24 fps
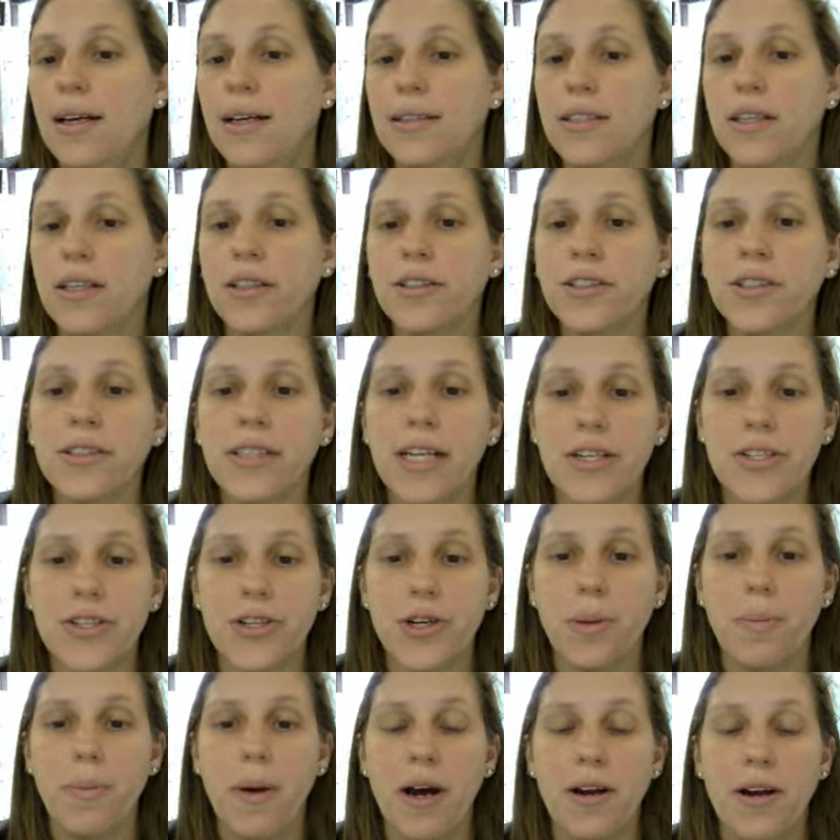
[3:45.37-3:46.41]
Dr.
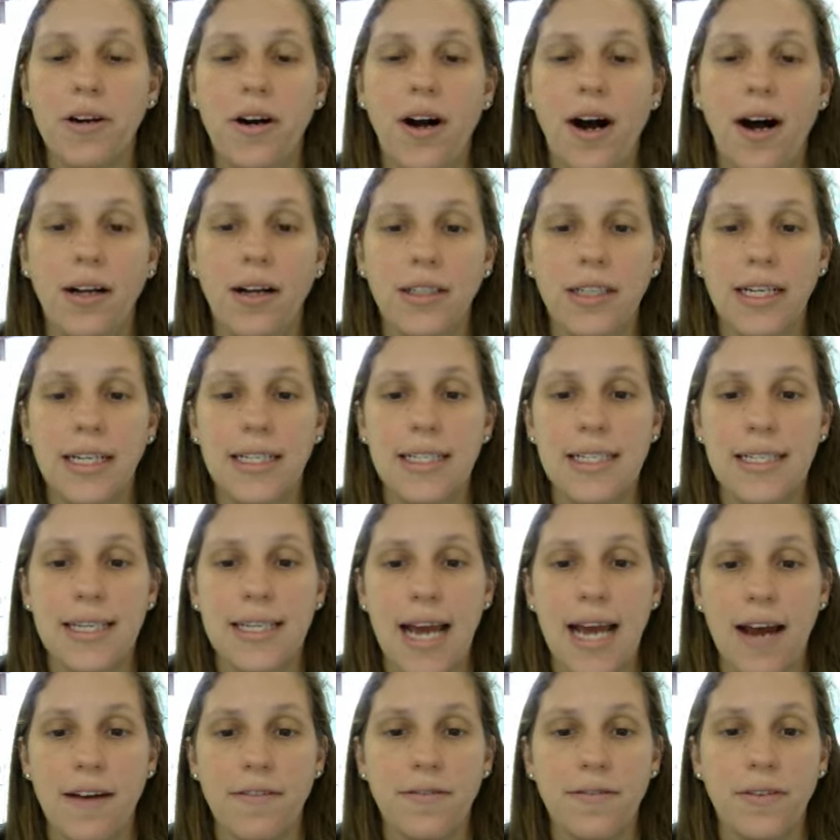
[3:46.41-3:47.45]
Lester bought her office
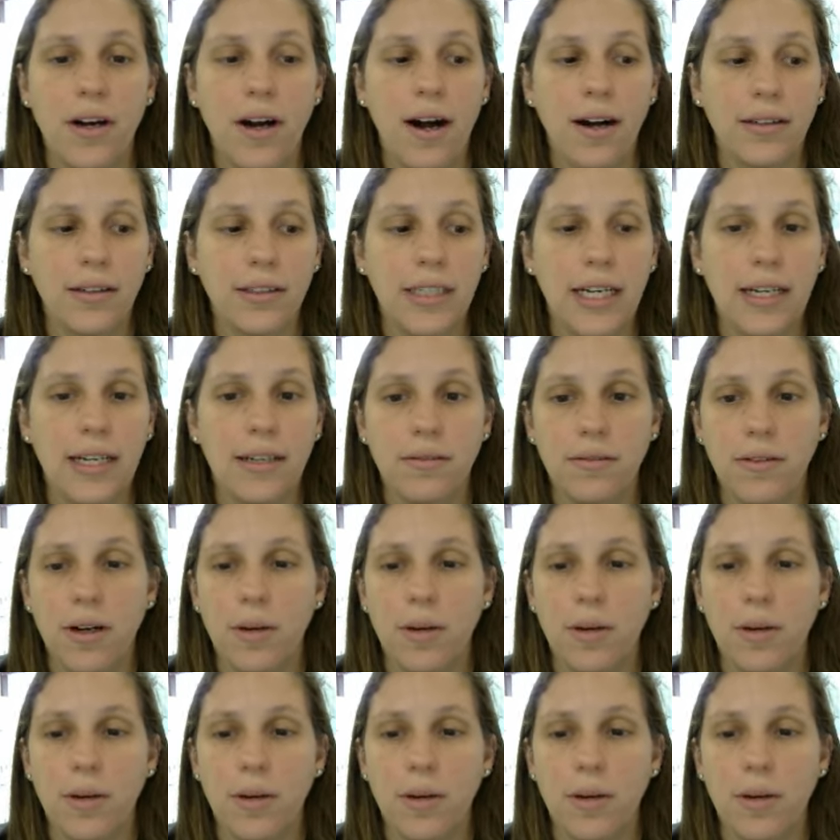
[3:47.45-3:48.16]
staff holiday